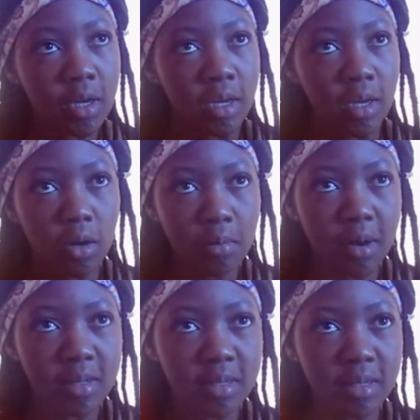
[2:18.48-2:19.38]
Elon
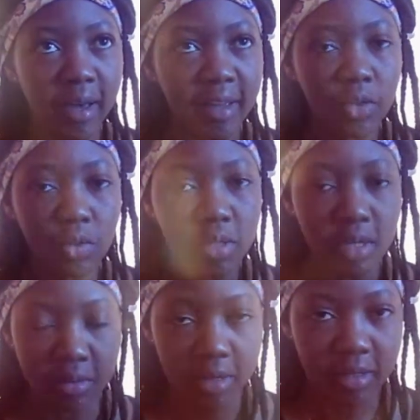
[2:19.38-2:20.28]
Musk, I do not
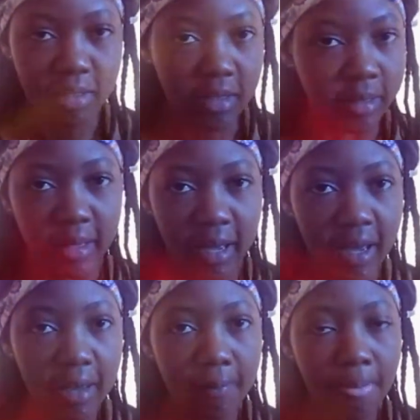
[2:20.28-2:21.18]
doubt that the
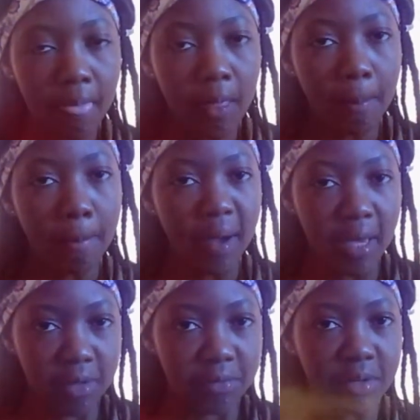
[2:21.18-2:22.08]
guy
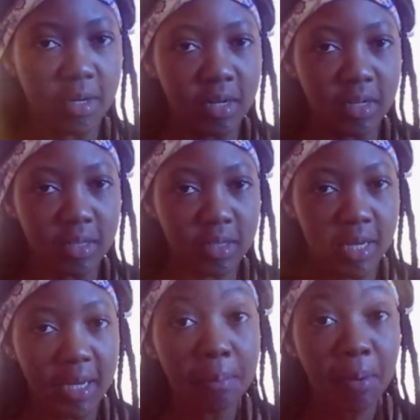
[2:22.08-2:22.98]
might even
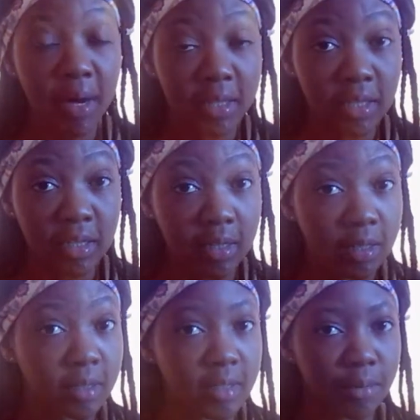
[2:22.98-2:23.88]
take part
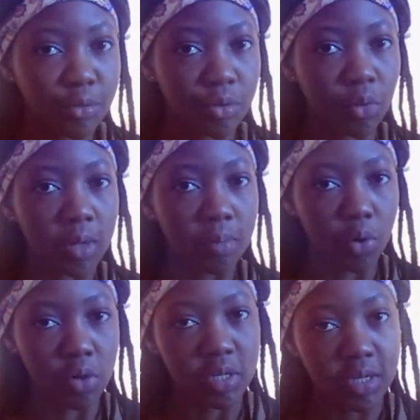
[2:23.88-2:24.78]
in some of the great
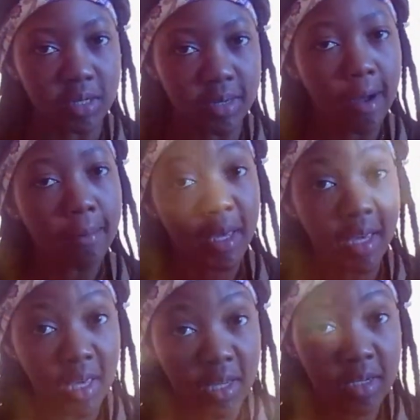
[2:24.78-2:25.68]
projects coming
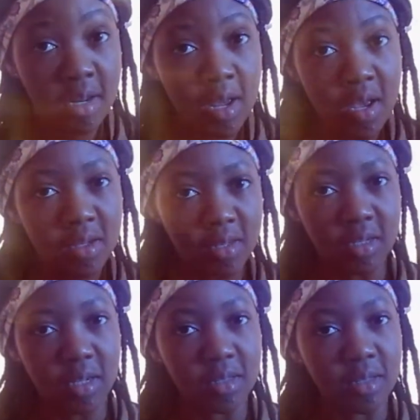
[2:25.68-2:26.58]
ahead,
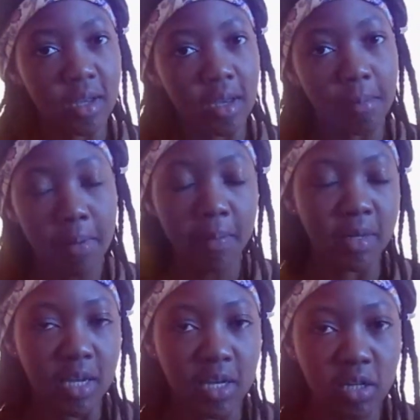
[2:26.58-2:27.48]
such as the
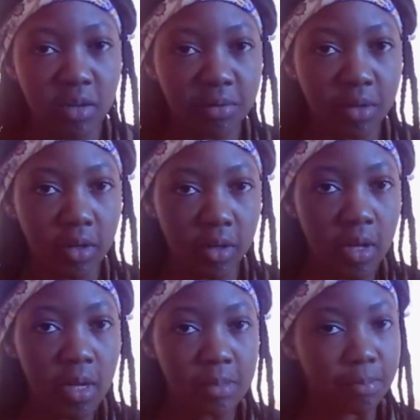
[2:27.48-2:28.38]
implementation of the
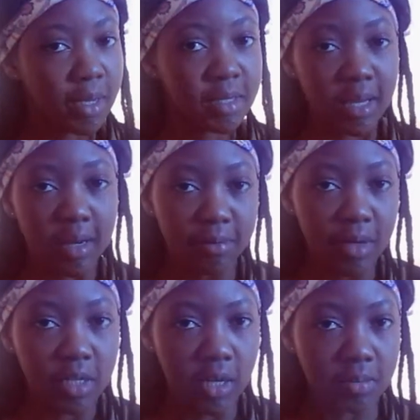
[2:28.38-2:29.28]
space
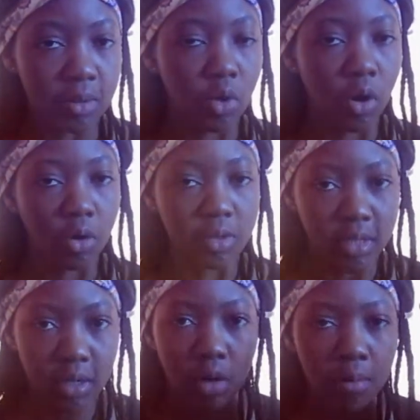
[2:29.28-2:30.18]
elevators, because
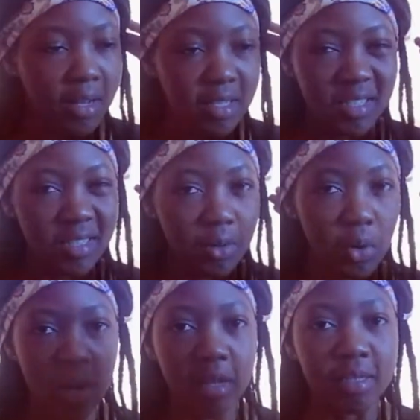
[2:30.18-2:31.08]
Elon Musk is a
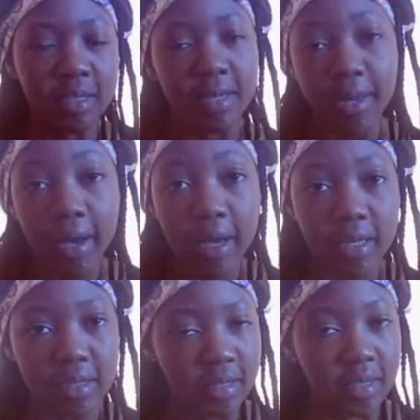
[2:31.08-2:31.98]
crazy guy,
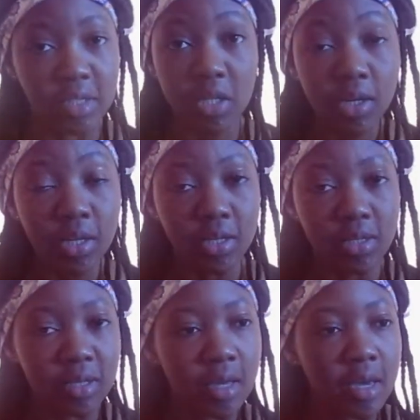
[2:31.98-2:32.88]
he's a
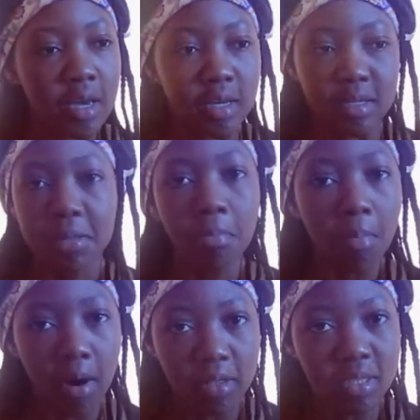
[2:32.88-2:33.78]
genius, he's a
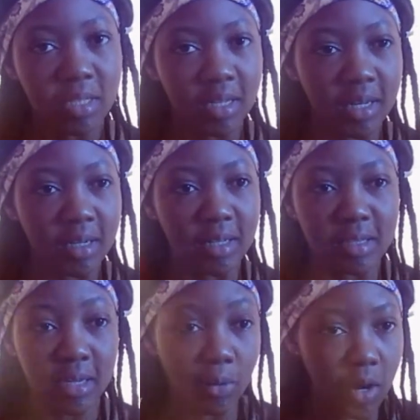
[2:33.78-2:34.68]
smarty, and
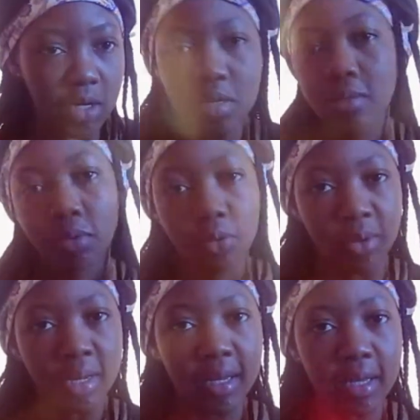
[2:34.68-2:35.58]
it's unquestionable
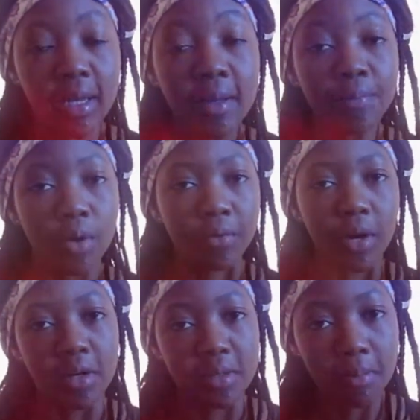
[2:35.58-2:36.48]
really of
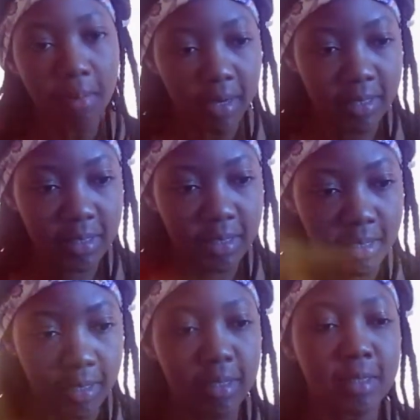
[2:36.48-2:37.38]
how smart
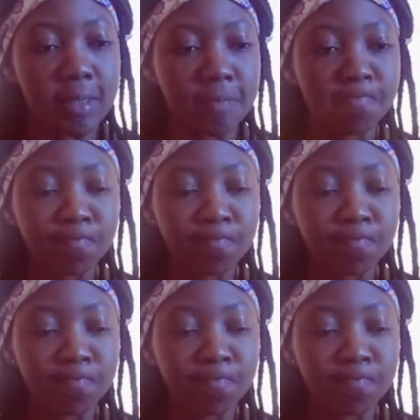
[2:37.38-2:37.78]
he is.